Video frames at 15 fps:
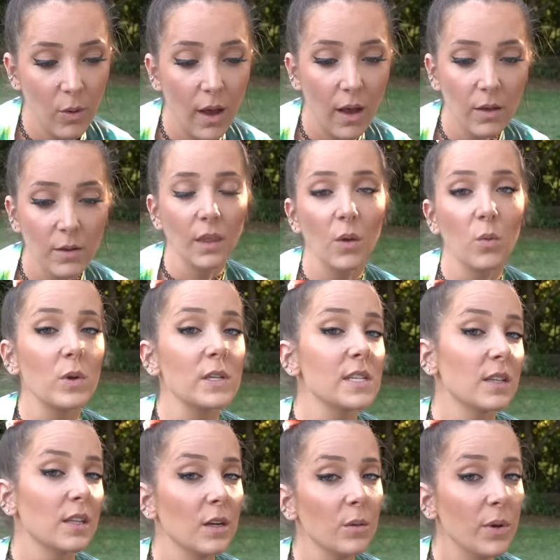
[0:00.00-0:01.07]
Well, it was
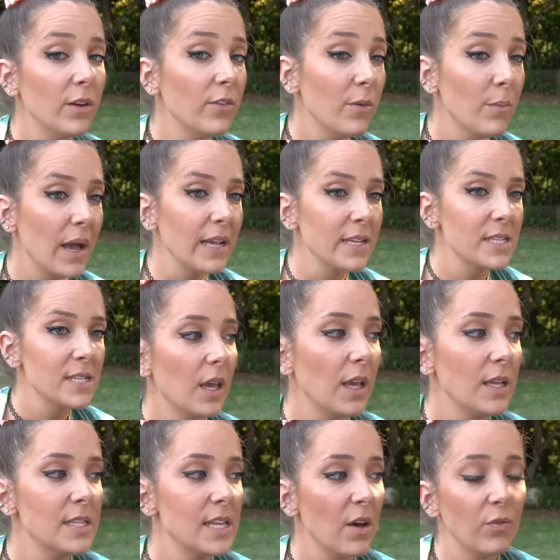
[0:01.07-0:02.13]
a little bit of a mess.
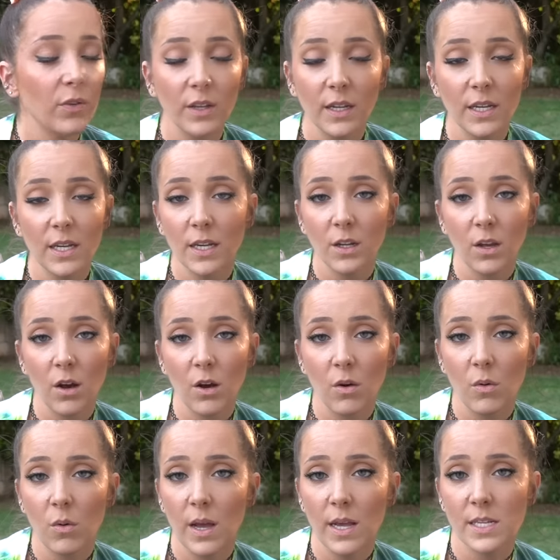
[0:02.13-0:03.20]
It definitely didn't
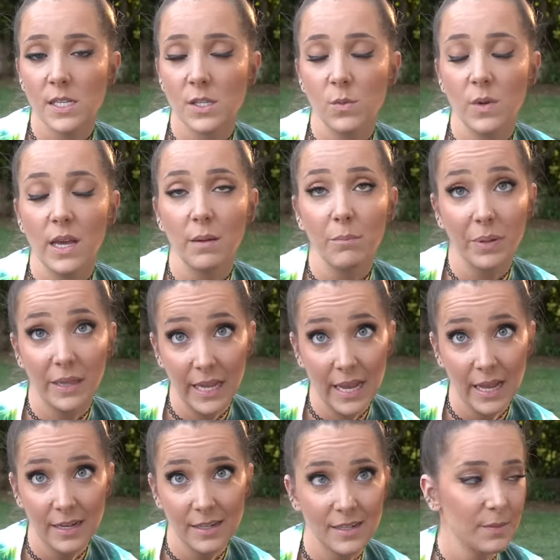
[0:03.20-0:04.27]
go as we had
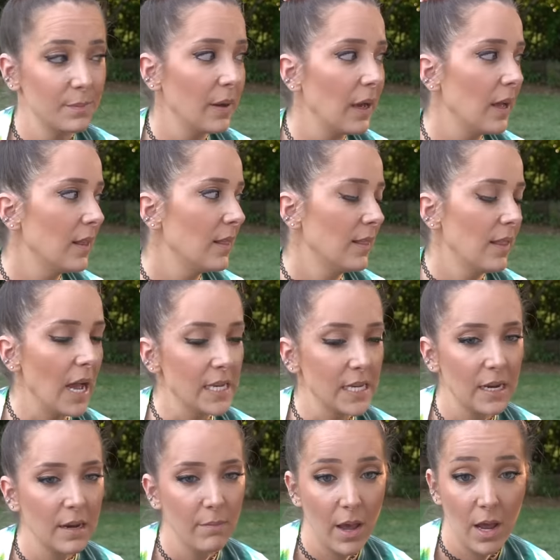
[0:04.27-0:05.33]
planned, but that
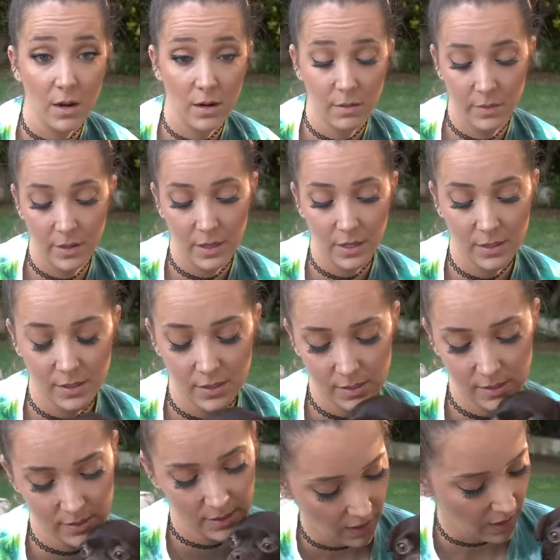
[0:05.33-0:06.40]
didn't matter
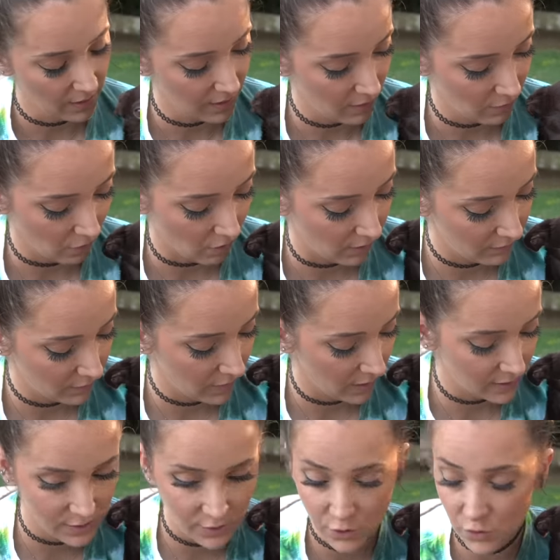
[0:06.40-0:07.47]
because I think all of you
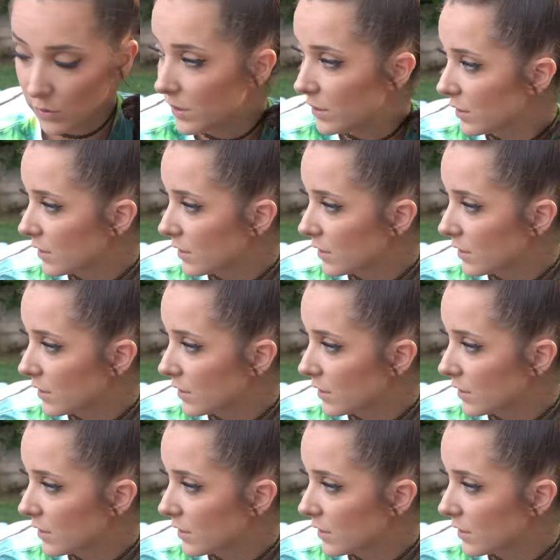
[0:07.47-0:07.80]
guys enjoyed